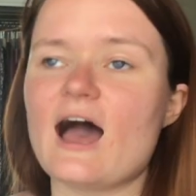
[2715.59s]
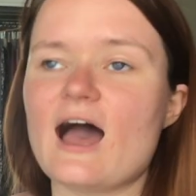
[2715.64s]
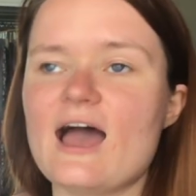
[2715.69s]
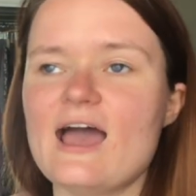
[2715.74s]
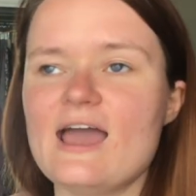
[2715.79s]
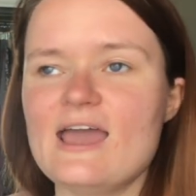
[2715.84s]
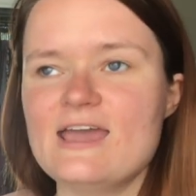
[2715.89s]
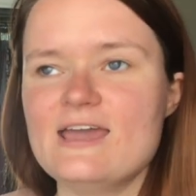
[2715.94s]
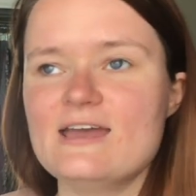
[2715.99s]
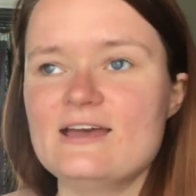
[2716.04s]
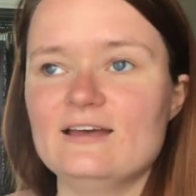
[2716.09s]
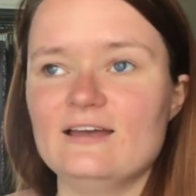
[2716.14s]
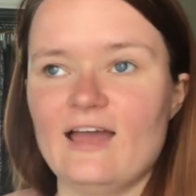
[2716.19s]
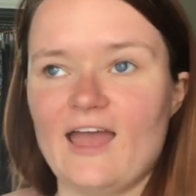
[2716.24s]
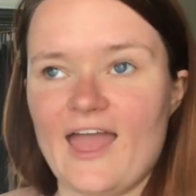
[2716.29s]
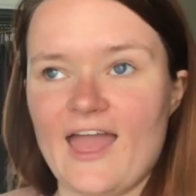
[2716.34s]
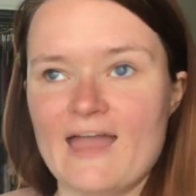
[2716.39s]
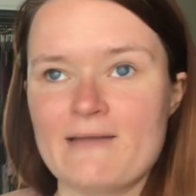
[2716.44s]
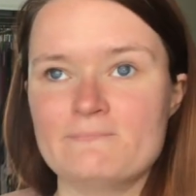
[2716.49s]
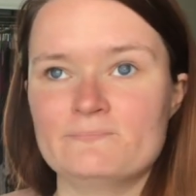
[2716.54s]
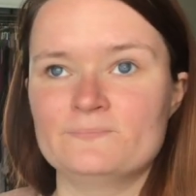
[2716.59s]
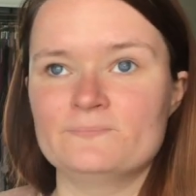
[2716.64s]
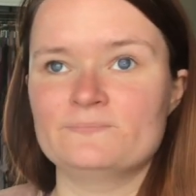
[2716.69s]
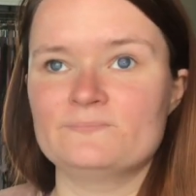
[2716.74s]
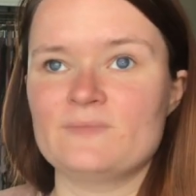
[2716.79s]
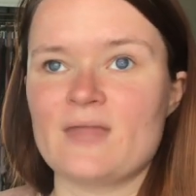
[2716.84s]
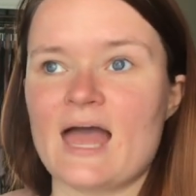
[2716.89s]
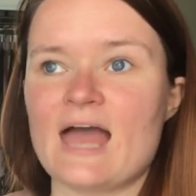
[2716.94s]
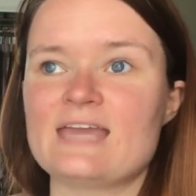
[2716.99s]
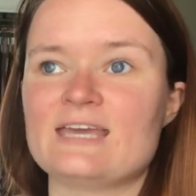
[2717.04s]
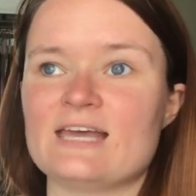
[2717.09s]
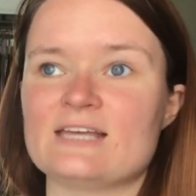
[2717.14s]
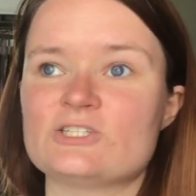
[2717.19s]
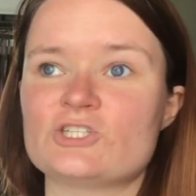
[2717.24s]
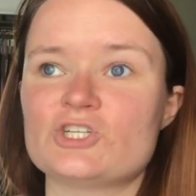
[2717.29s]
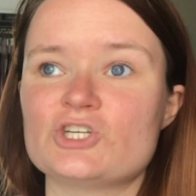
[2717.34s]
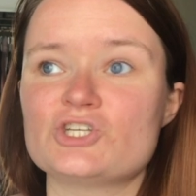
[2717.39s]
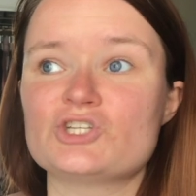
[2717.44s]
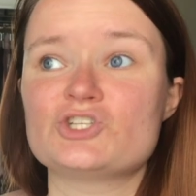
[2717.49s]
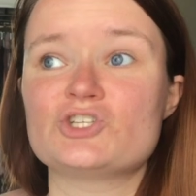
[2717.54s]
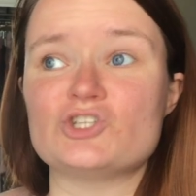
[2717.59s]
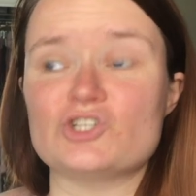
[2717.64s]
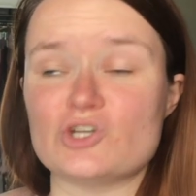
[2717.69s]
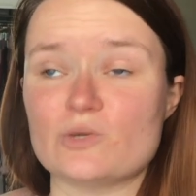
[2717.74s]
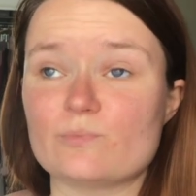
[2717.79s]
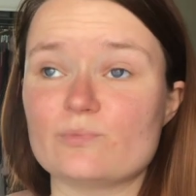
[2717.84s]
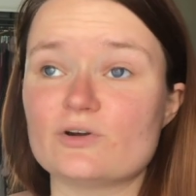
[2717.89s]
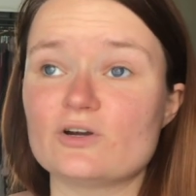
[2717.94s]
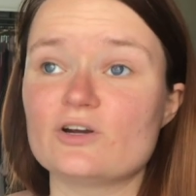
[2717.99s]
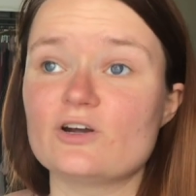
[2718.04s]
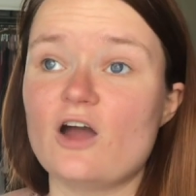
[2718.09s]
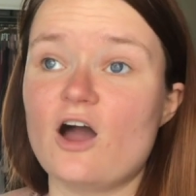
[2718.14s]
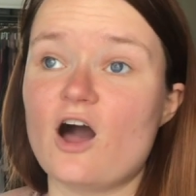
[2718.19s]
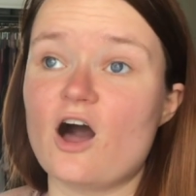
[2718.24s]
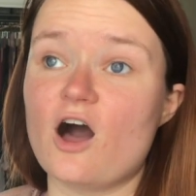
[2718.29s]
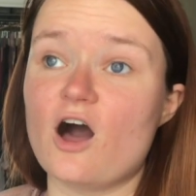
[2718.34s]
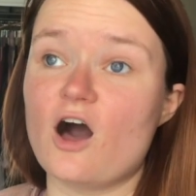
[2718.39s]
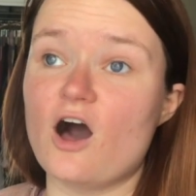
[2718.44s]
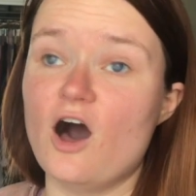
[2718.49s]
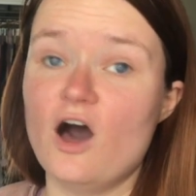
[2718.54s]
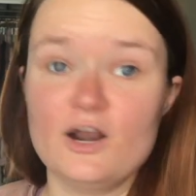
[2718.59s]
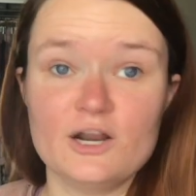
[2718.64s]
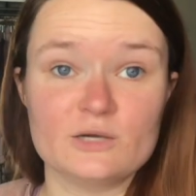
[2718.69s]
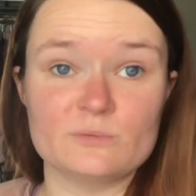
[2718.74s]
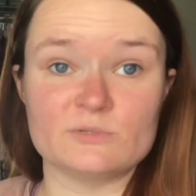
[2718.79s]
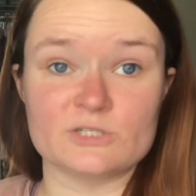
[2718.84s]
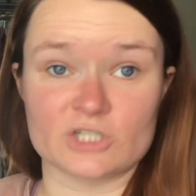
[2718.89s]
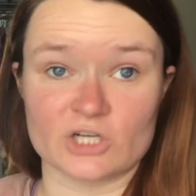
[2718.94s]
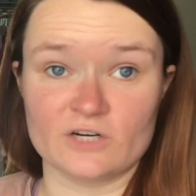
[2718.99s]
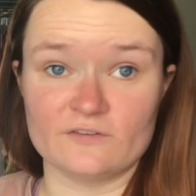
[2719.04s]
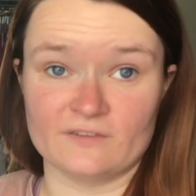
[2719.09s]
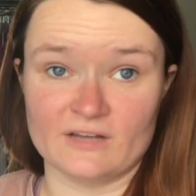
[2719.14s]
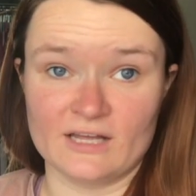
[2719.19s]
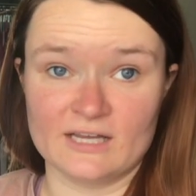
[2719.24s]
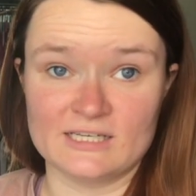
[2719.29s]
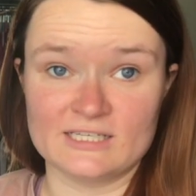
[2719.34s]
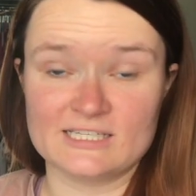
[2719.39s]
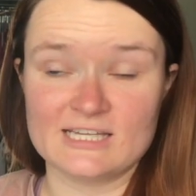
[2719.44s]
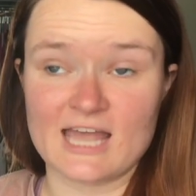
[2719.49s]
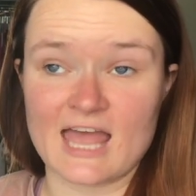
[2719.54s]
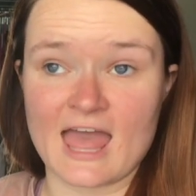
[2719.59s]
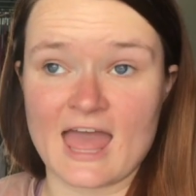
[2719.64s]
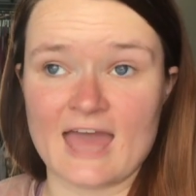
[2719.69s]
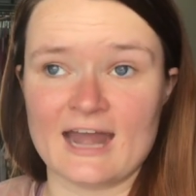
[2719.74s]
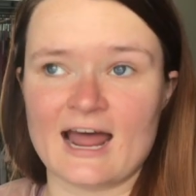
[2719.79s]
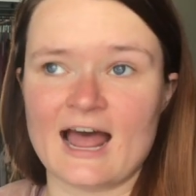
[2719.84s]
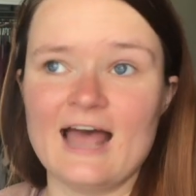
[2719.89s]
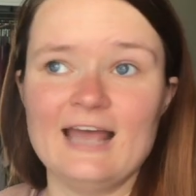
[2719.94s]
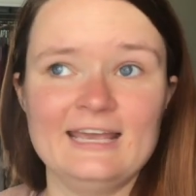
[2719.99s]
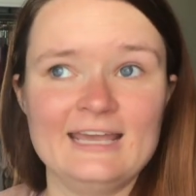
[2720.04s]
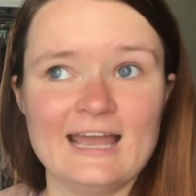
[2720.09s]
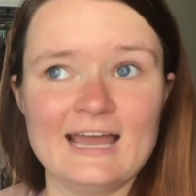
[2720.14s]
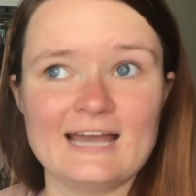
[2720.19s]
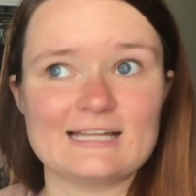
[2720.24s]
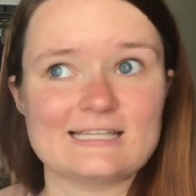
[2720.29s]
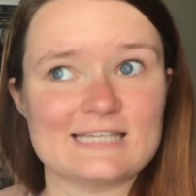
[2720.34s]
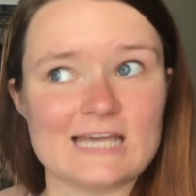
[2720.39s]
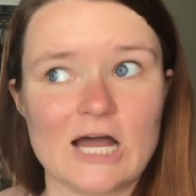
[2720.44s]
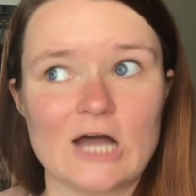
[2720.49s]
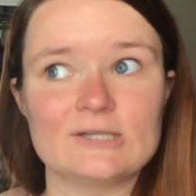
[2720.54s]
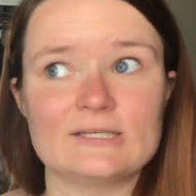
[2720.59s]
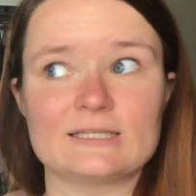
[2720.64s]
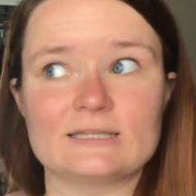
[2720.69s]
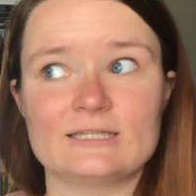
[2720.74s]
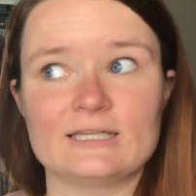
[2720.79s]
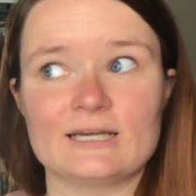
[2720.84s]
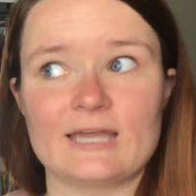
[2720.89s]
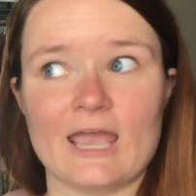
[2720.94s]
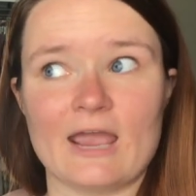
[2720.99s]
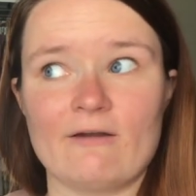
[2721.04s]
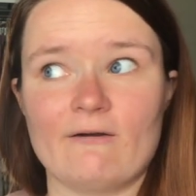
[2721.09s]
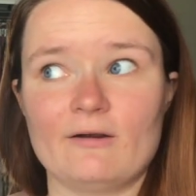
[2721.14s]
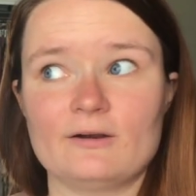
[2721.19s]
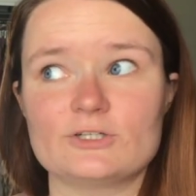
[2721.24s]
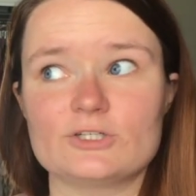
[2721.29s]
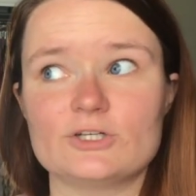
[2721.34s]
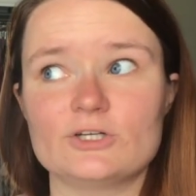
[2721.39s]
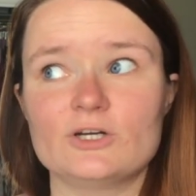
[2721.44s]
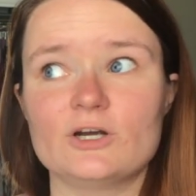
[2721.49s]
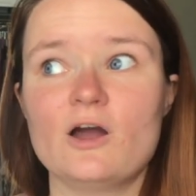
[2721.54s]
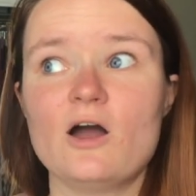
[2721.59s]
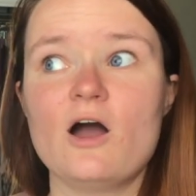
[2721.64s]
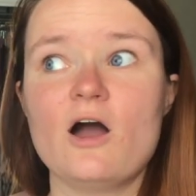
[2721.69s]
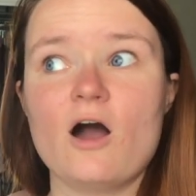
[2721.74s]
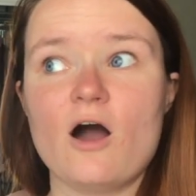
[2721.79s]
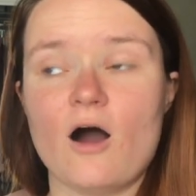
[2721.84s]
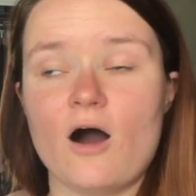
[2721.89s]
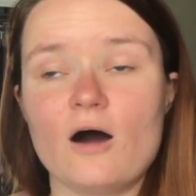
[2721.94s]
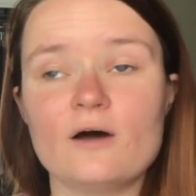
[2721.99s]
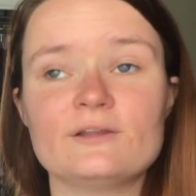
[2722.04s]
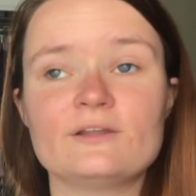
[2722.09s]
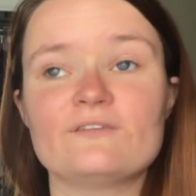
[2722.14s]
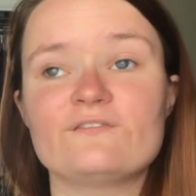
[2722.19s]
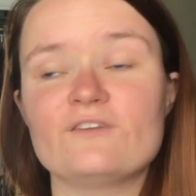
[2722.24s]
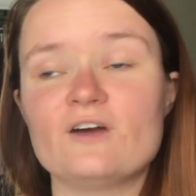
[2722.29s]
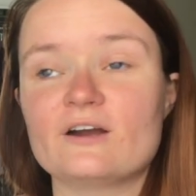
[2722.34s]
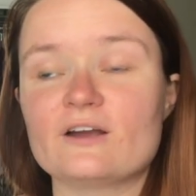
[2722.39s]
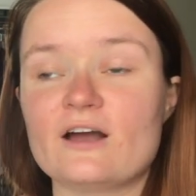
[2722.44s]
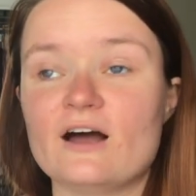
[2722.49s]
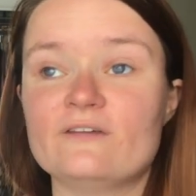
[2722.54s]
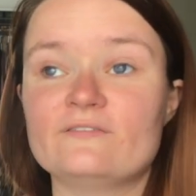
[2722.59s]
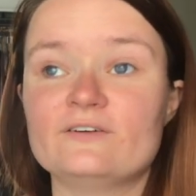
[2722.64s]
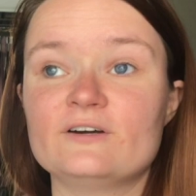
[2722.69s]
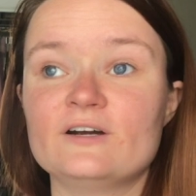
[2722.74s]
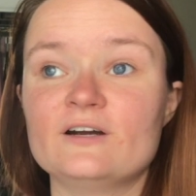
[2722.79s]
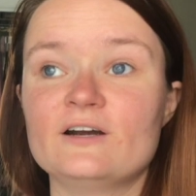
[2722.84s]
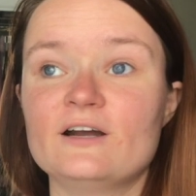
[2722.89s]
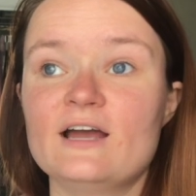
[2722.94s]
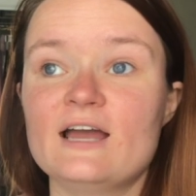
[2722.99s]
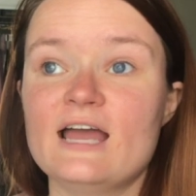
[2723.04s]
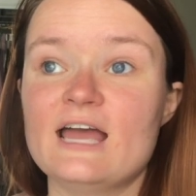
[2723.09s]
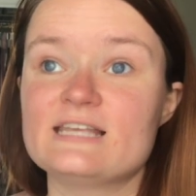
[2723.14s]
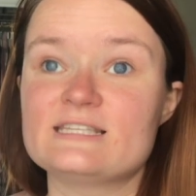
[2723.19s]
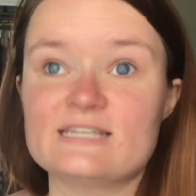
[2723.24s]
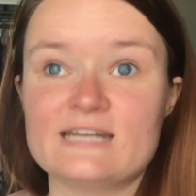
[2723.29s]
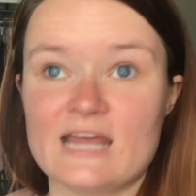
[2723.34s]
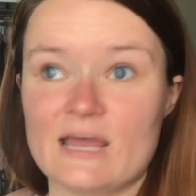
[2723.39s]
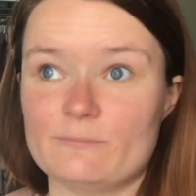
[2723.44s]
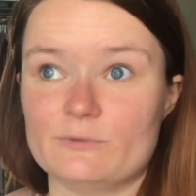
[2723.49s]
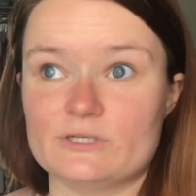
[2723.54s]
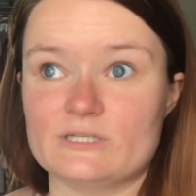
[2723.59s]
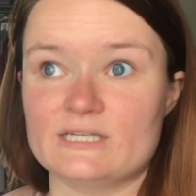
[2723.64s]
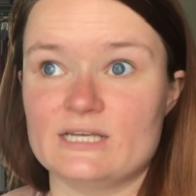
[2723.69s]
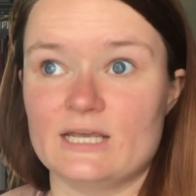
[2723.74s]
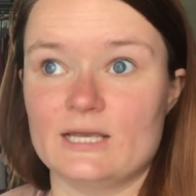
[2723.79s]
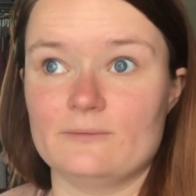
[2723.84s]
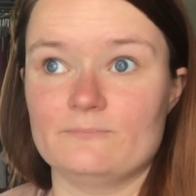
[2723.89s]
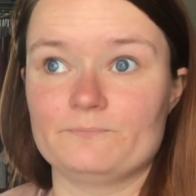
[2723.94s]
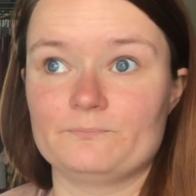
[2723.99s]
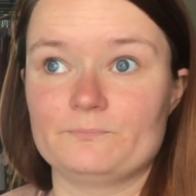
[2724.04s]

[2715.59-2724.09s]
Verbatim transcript: I am, I guess, just super unobservant and I can't tell that the character on the front cover is an amputee.